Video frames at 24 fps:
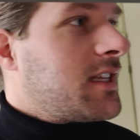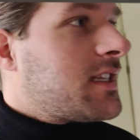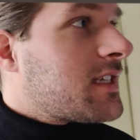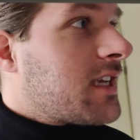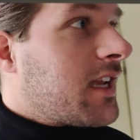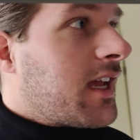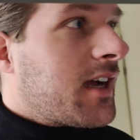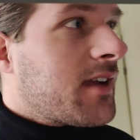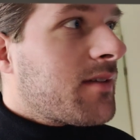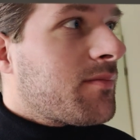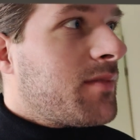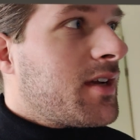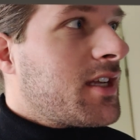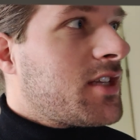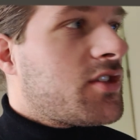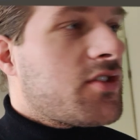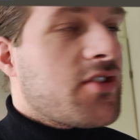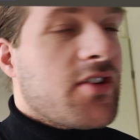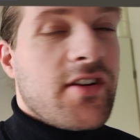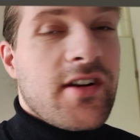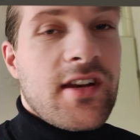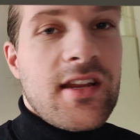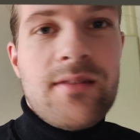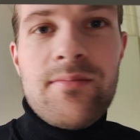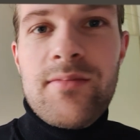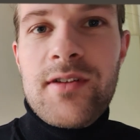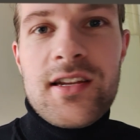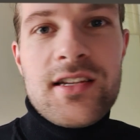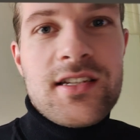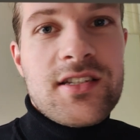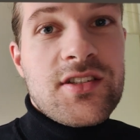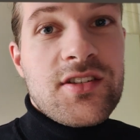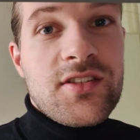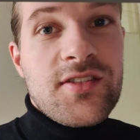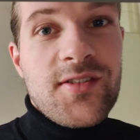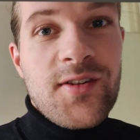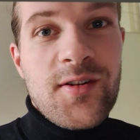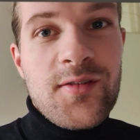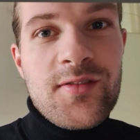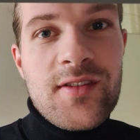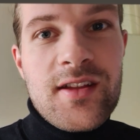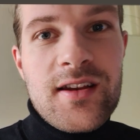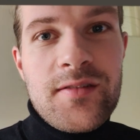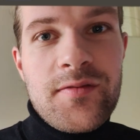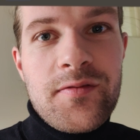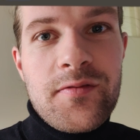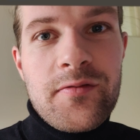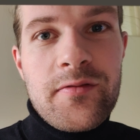It's like MidJourney, but it's
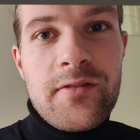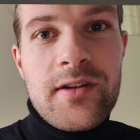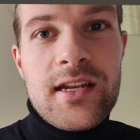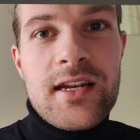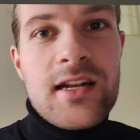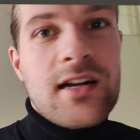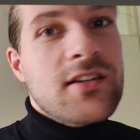totally free.